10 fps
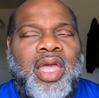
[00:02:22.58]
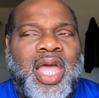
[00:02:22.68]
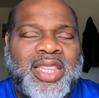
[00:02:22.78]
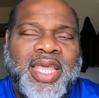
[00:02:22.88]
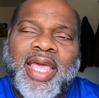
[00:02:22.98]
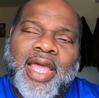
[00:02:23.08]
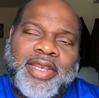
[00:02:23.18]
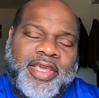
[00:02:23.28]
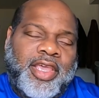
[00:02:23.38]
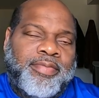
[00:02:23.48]
I think I
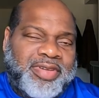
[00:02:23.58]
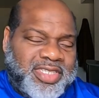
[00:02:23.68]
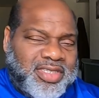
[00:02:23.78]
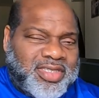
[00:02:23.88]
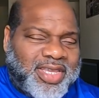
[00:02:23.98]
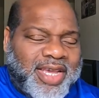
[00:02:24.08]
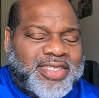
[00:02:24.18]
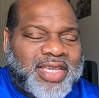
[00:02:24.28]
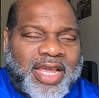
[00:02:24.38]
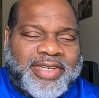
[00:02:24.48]
did, but just in
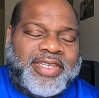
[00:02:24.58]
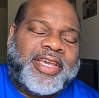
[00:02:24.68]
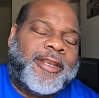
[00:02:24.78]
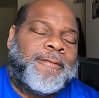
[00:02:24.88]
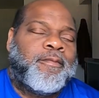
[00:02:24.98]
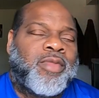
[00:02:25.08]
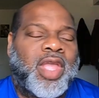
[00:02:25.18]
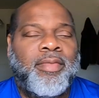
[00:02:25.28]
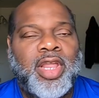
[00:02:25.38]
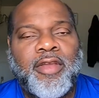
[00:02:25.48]
case I didn't,
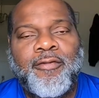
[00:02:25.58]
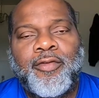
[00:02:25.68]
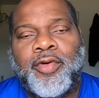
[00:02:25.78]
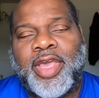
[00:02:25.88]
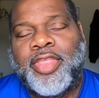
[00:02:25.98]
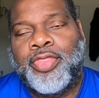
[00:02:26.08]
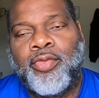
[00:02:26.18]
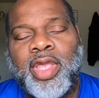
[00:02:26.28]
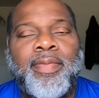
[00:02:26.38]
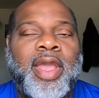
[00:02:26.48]
I'm looking for a
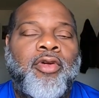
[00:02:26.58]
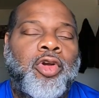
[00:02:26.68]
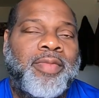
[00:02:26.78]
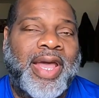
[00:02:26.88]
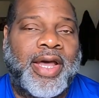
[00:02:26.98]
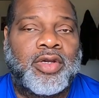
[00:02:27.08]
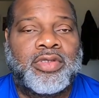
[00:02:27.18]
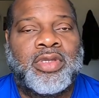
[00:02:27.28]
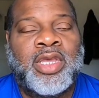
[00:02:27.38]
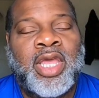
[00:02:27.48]
3-bedroom
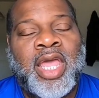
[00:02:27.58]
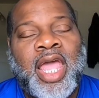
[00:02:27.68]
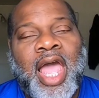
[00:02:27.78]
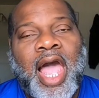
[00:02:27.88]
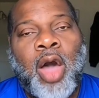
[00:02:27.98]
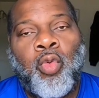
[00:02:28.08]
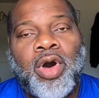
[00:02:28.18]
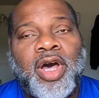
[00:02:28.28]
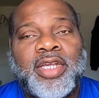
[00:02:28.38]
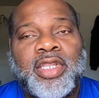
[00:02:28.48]
house. I
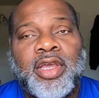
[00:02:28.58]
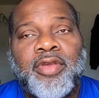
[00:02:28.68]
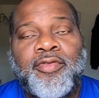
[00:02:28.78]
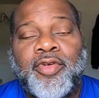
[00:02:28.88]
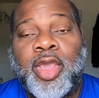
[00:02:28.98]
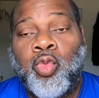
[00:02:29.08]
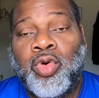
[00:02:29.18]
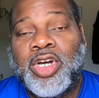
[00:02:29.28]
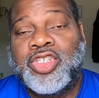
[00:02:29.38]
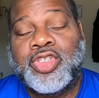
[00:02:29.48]
was looking for a
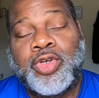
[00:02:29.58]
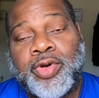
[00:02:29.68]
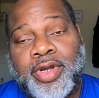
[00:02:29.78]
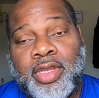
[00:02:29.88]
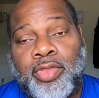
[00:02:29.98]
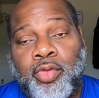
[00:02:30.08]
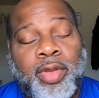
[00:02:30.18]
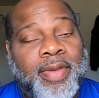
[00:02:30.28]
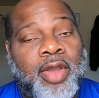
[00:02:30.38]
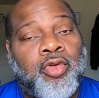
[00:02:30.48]
1-story
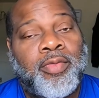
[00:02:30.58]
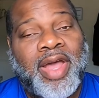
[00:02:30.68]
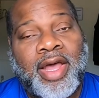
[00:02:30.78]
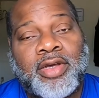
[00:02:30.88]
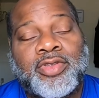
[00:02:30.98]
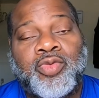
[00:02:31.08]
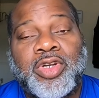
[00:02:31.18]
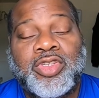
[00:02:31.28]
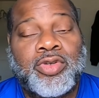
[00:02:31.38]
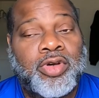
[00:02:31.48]
3-bedroom house
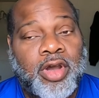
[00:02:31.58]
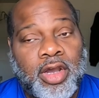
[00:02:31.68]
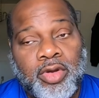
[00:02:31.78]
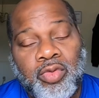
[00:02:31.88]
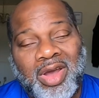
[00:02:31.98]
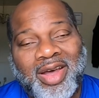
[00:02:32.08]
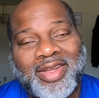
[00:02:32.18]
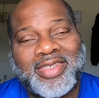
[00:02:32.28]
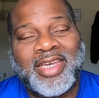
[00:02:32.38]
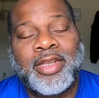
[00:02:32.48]
with a 2-car
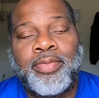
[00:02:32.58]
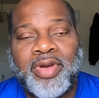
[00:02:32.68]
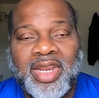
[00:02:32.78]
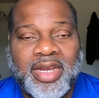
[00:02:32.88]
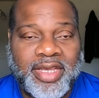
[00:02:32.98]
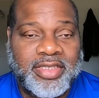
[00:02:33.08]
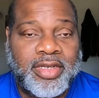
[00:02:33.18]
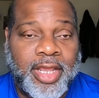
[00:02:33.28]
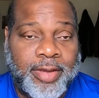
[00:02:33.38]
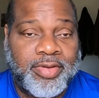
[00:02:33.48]
garage in a pretty
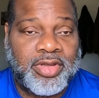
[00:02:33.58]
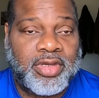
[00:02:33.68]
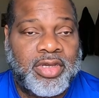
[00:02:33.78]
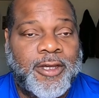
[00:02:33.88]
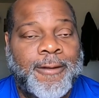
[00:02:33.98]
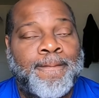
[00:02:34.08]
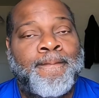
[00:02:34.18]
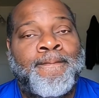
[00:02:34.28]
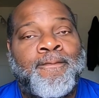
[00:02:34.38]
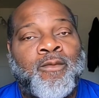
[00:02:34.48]
decent neighborhood.
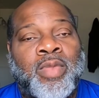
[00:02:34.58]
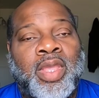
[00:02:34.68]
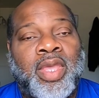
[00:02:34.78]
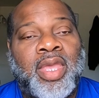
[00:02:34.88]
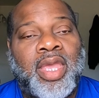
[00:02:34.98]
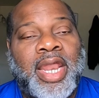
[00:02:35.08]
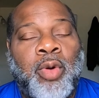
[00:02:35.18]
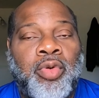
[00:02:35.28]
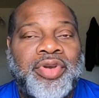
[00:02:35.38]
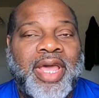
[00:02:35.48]

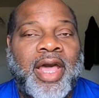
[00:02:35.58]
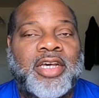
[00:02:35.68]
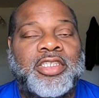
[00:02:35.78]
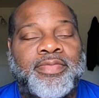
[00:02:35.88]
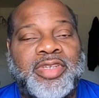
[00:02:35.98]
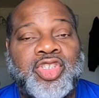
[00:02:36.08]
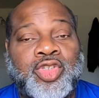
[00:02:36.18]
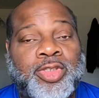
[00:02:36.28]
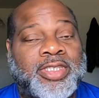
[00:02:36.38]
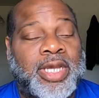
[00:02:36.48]
And I want the house to be
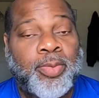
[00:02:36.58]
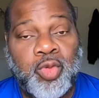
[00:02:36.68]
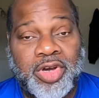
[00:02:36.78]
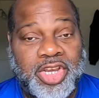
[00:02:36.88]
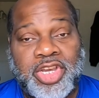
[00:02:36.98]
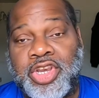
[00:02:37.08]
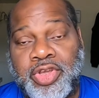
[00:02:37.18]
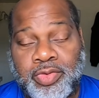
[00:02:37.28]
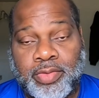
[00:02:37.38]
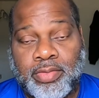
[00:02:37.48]
somewhat
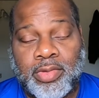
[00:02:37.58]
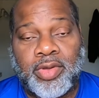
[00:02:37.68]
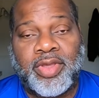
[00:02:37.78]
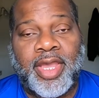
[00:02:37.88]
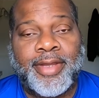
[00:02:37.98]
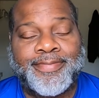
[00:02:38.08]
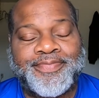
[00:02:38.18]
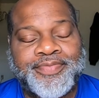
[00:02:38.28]
new, okay?